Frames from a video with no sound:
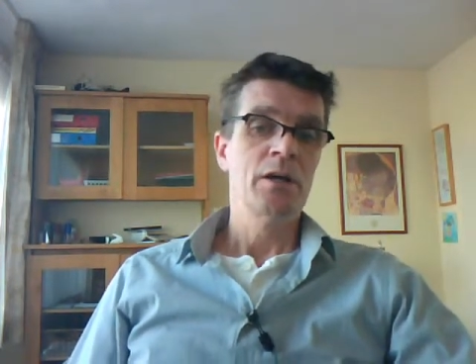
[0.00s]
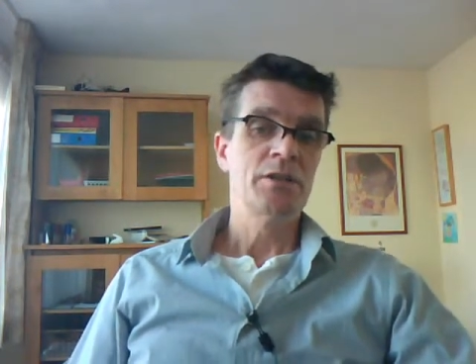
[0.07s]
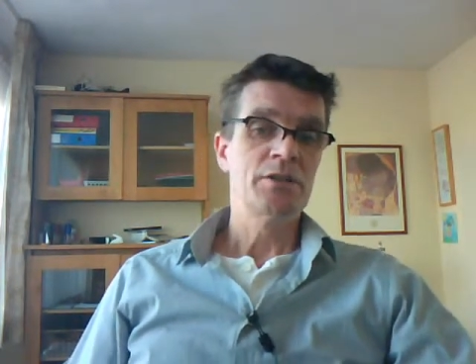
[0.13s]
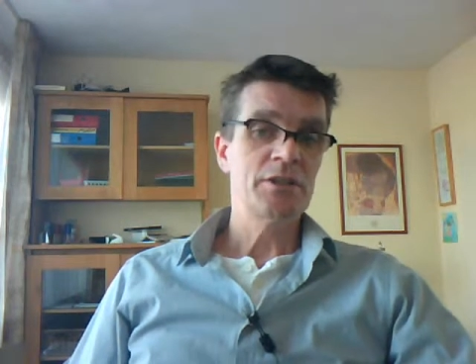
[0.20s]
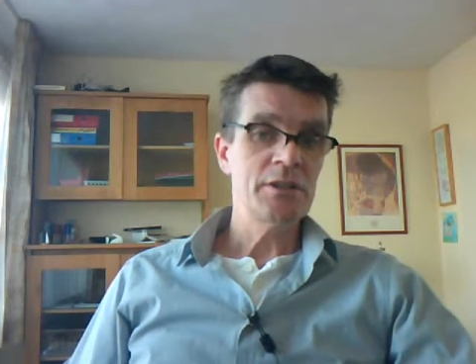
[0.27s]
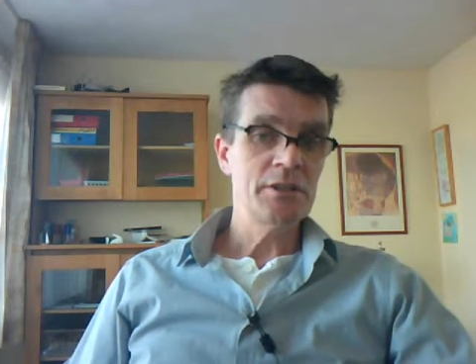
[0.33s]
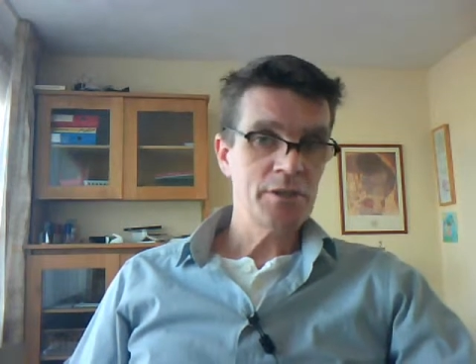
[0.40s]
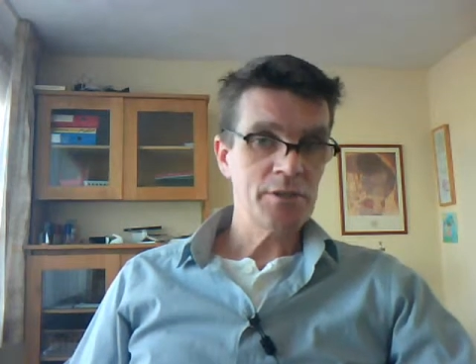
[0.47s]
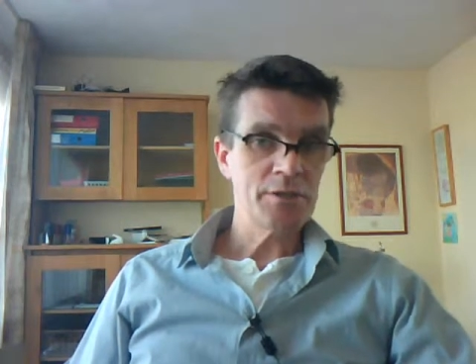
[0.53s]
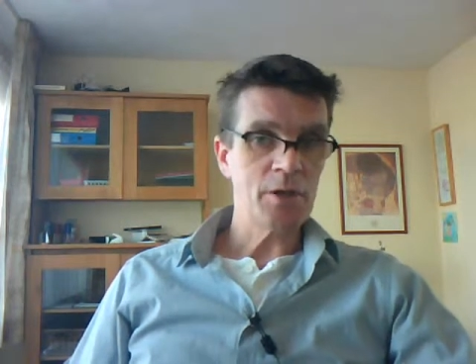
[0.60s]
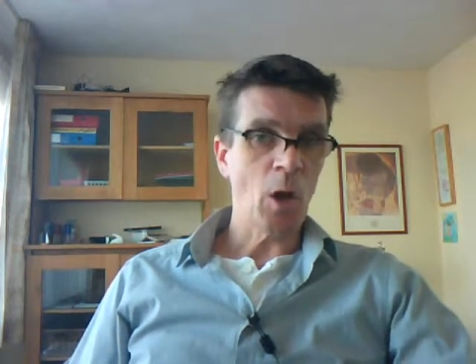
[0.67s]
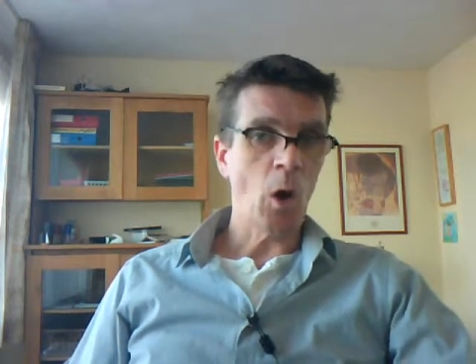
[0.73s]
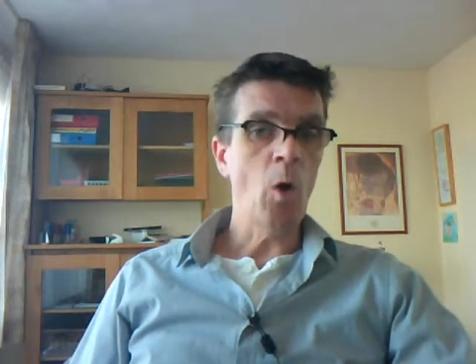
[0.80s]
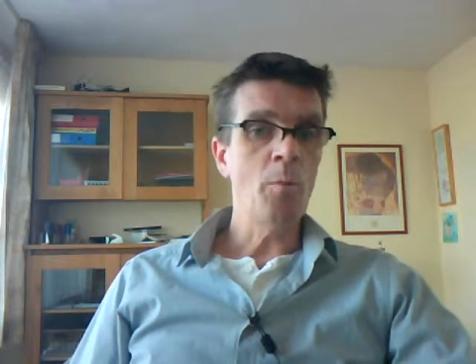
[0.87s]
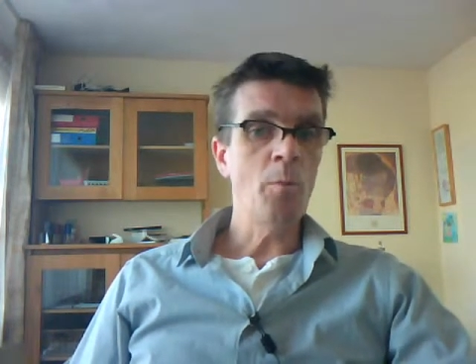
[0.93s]
she
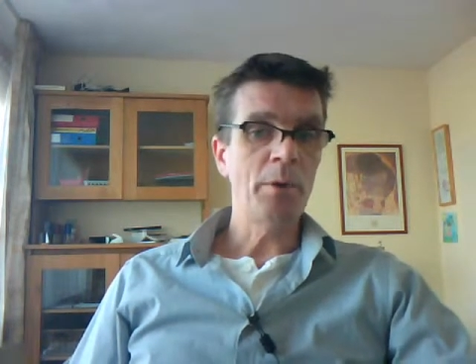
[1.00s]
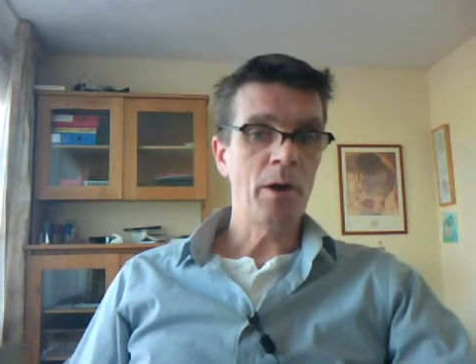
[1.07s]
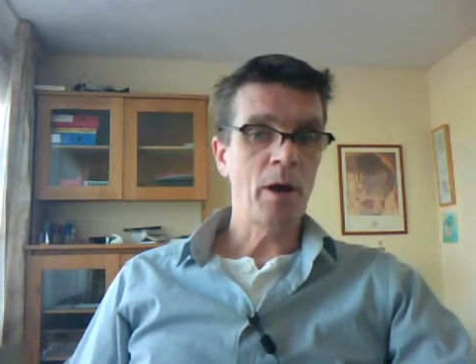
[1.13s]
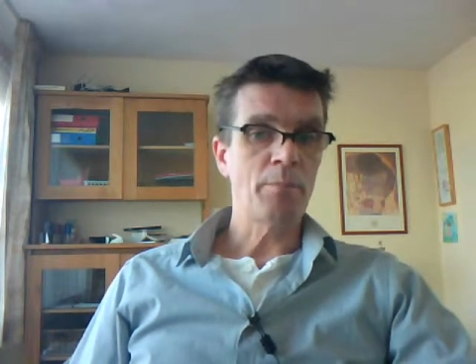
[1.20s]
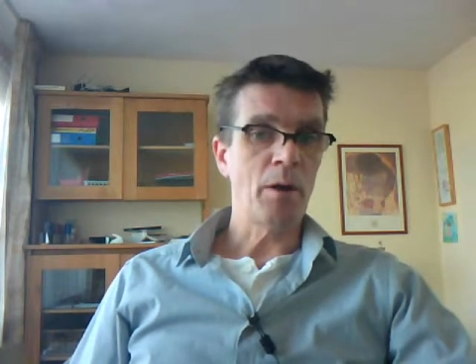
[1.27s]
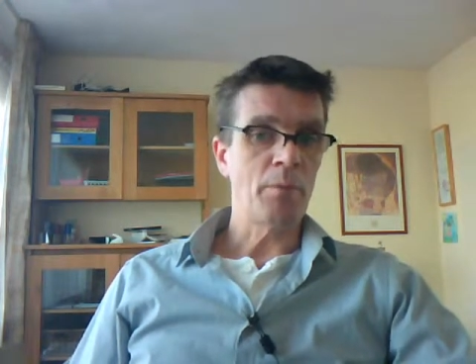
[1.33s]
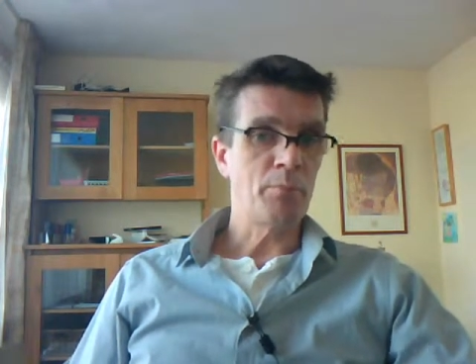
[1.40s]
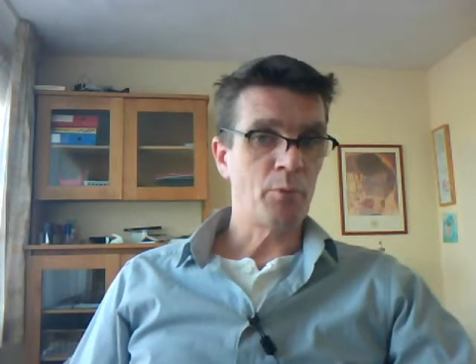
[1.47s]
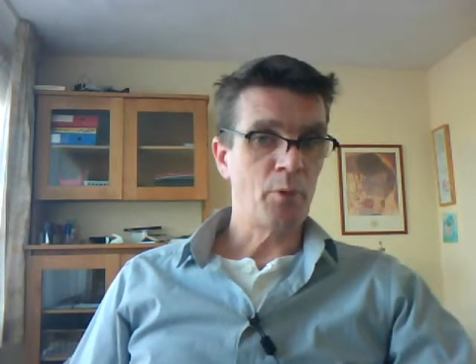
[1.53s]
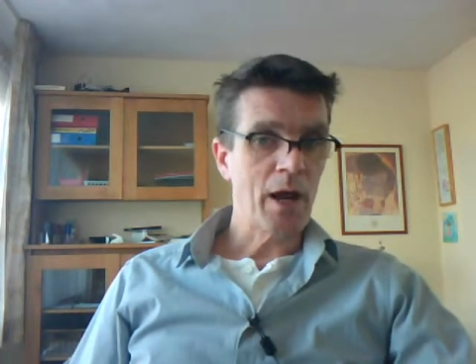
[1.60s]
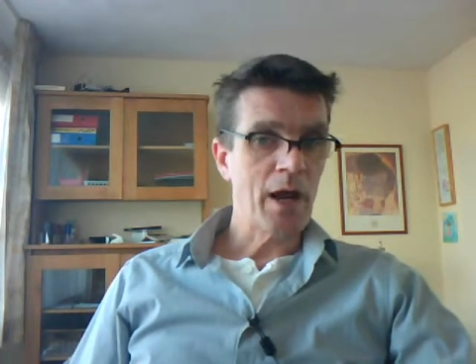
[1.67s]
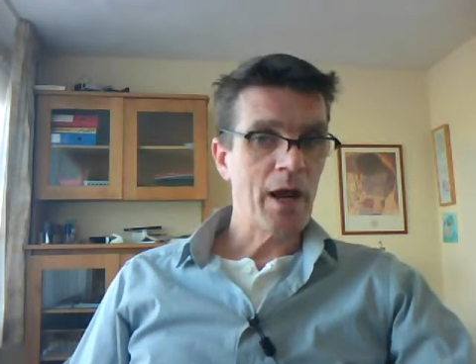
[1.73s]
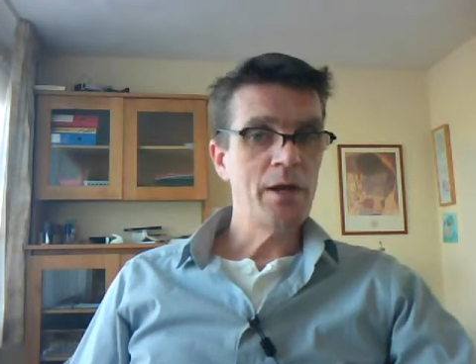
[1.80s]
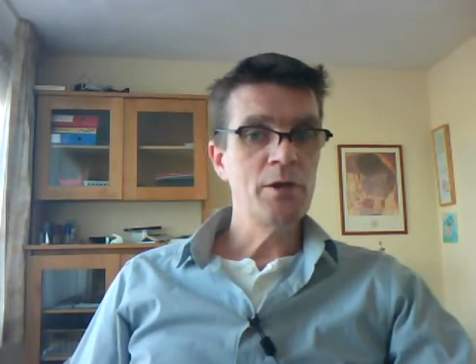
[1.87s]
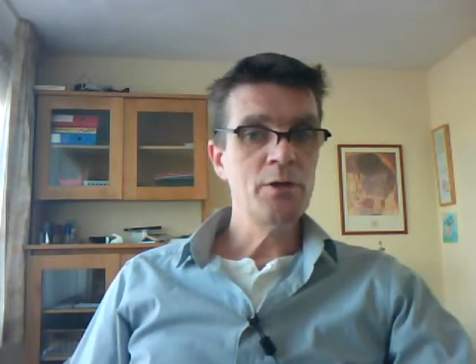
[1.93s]
just opened up a
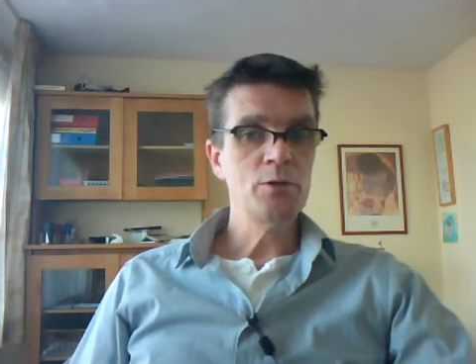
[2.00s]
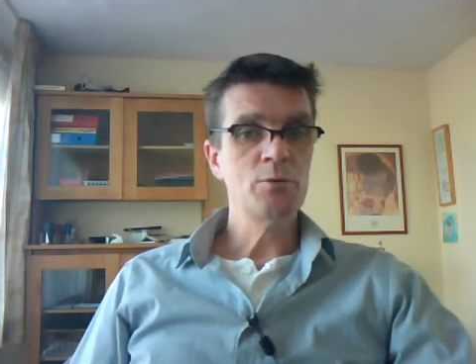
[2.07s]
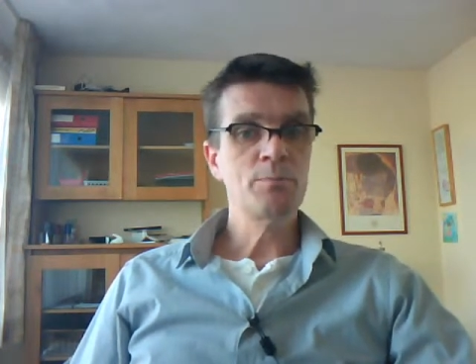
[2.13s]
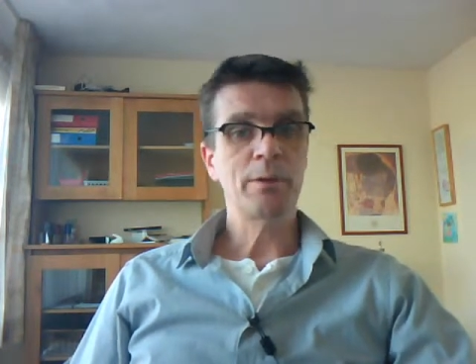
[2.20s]
brand new